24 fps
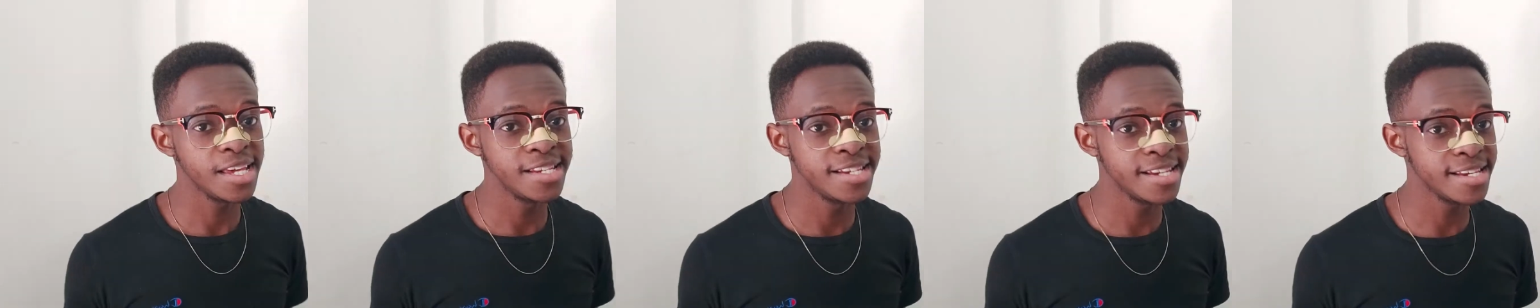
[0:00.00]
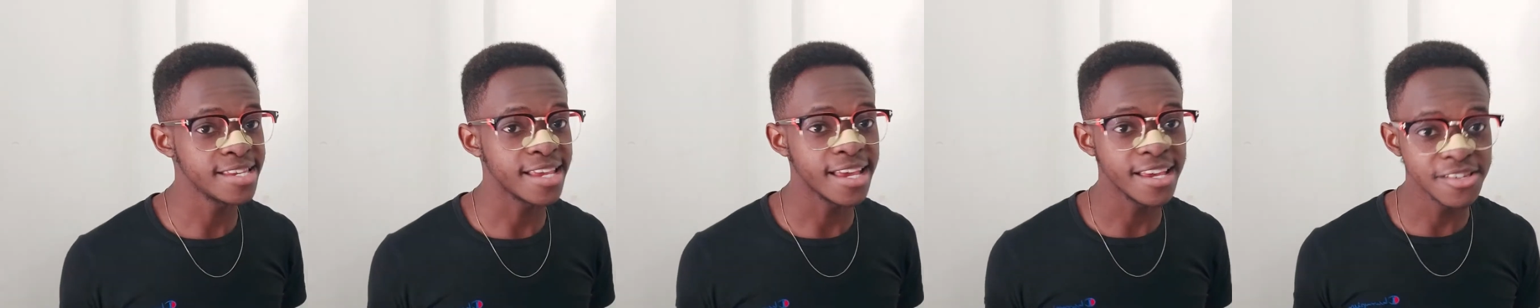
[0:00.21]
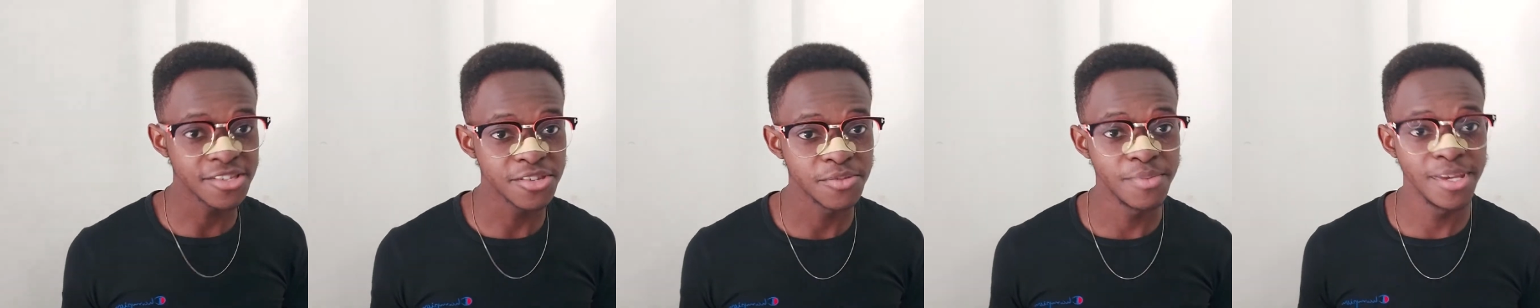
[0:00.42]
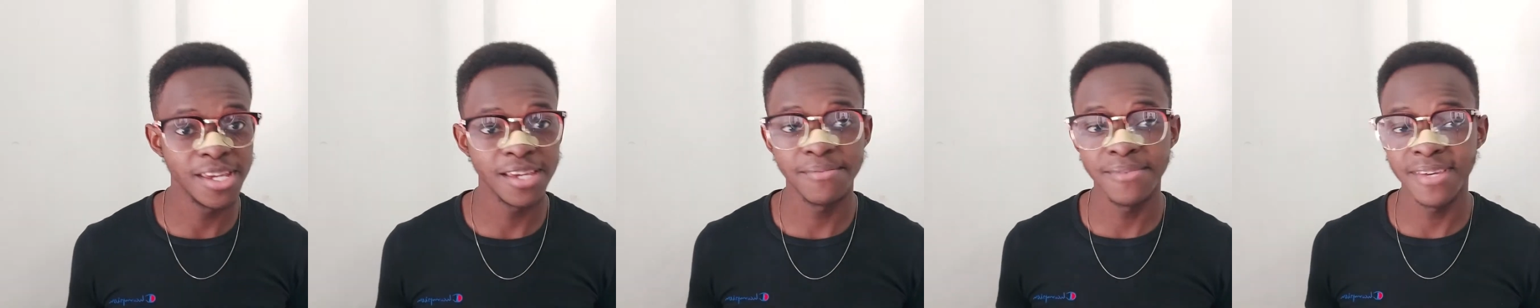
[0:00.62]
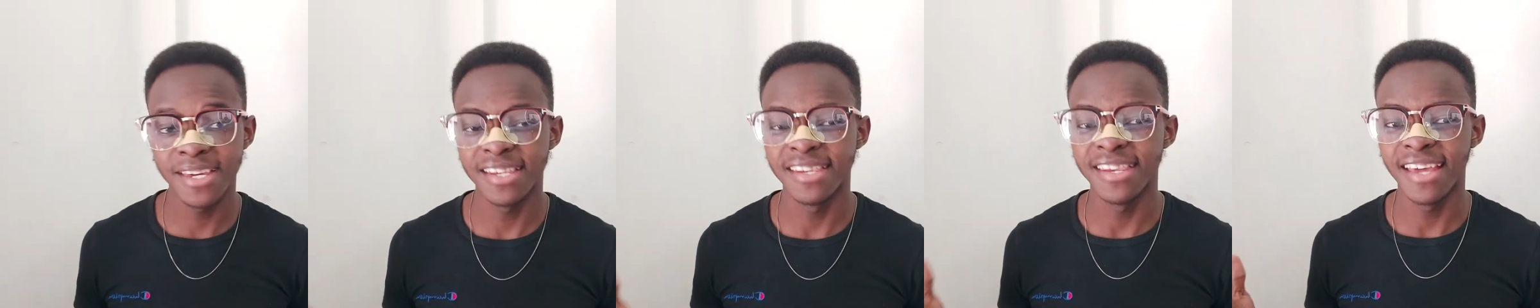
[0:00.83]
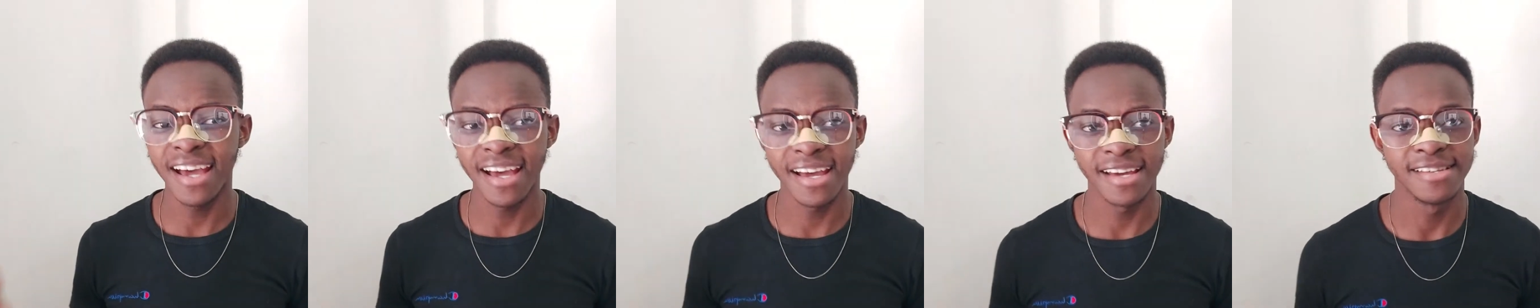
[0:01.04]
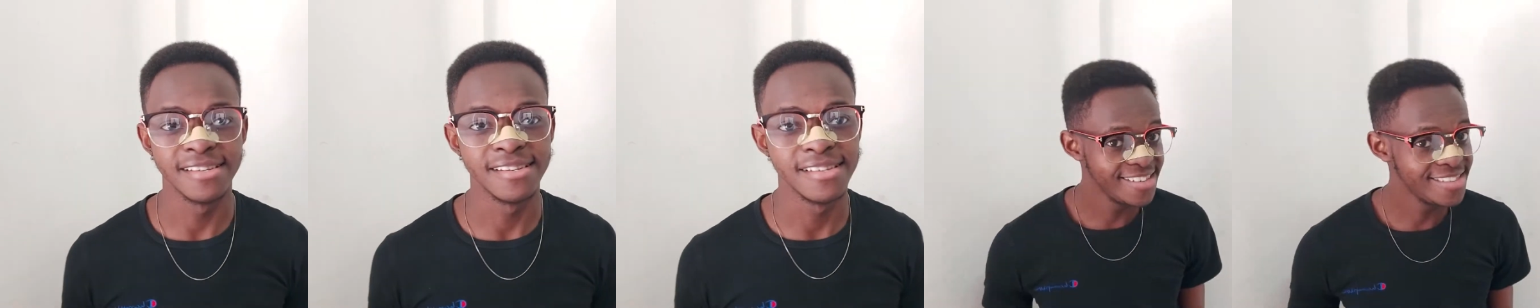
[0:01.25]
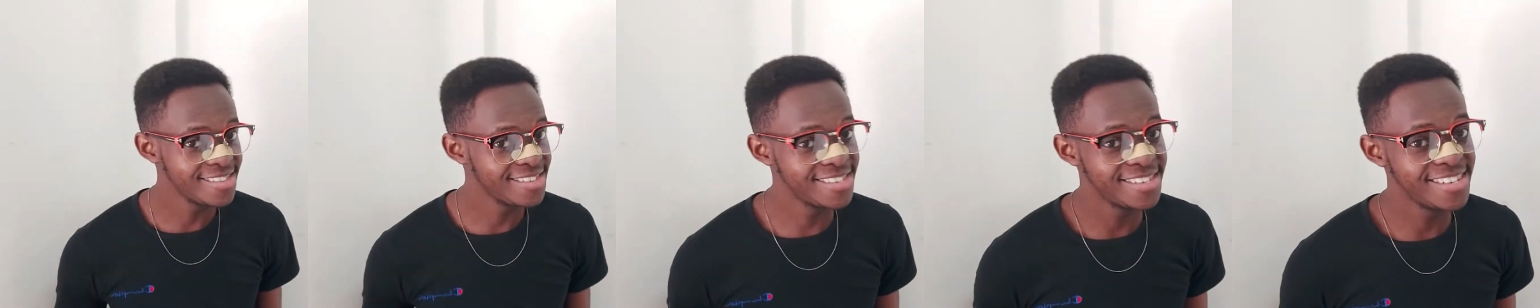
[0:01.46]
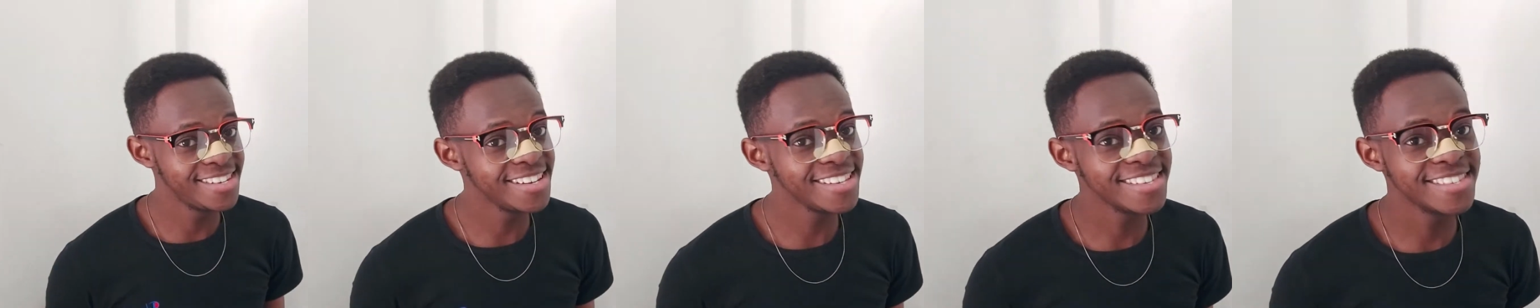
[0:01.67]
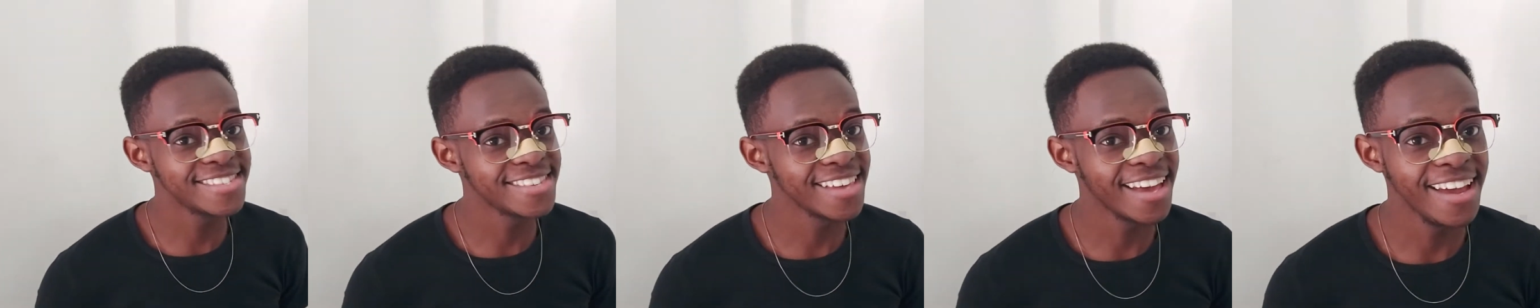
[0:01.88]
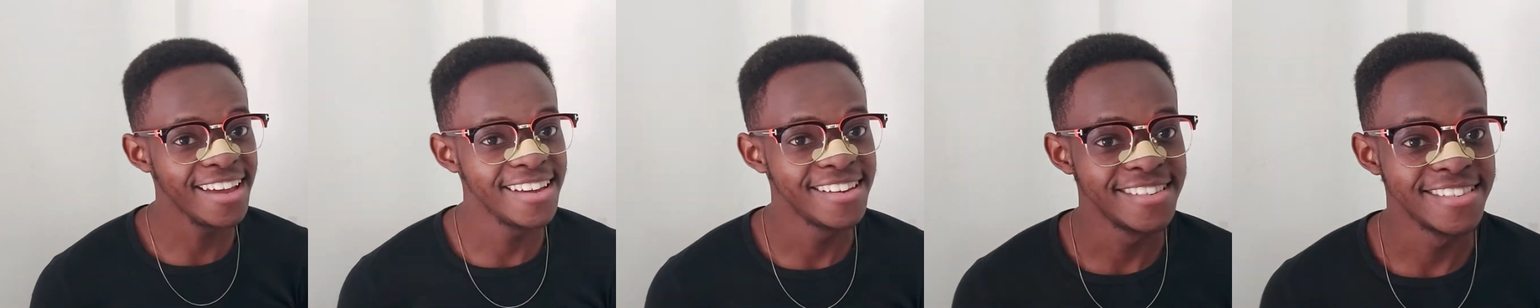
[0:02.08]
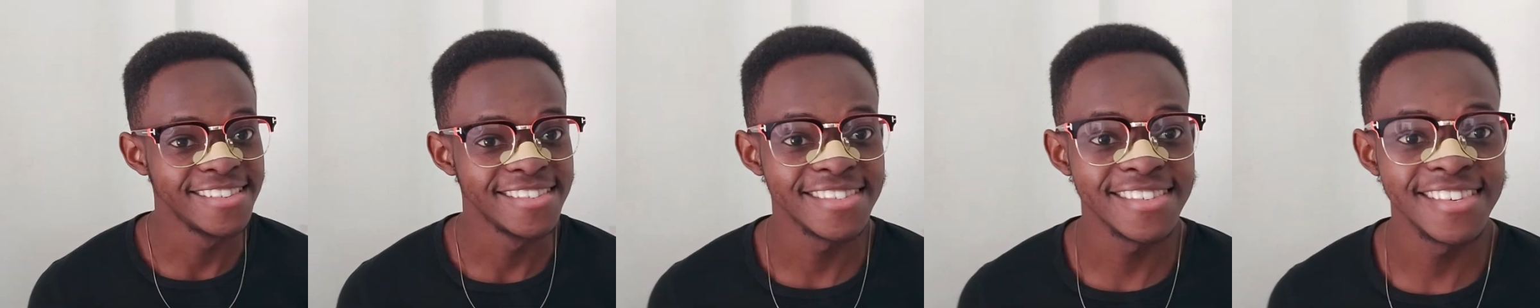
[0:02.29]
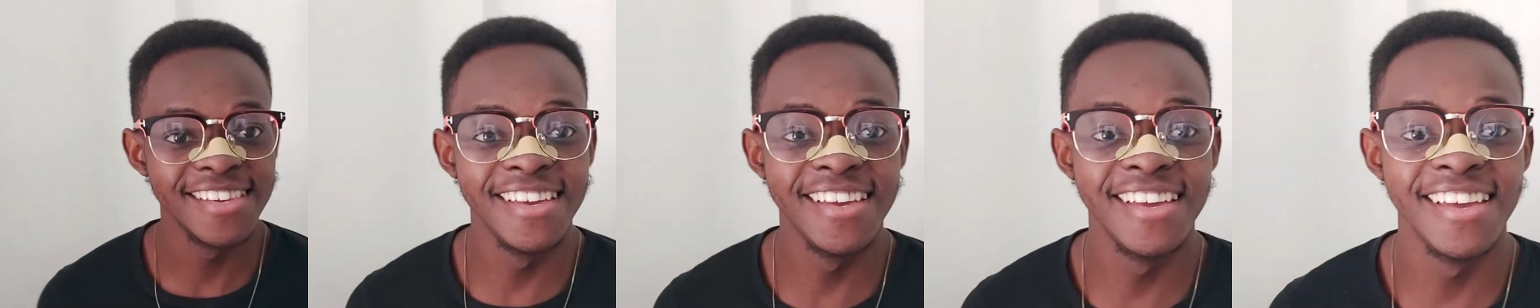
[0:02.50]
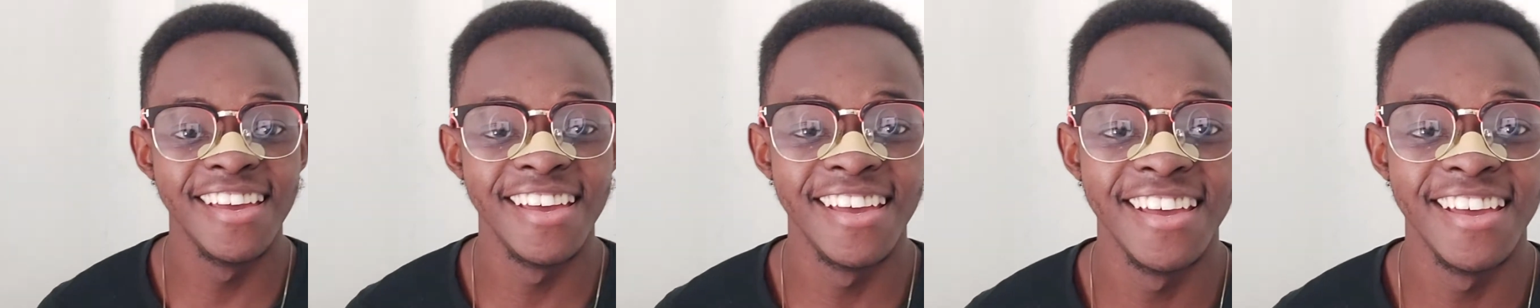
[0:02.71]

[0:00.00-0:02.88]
that just has to make me a dad. It's just science.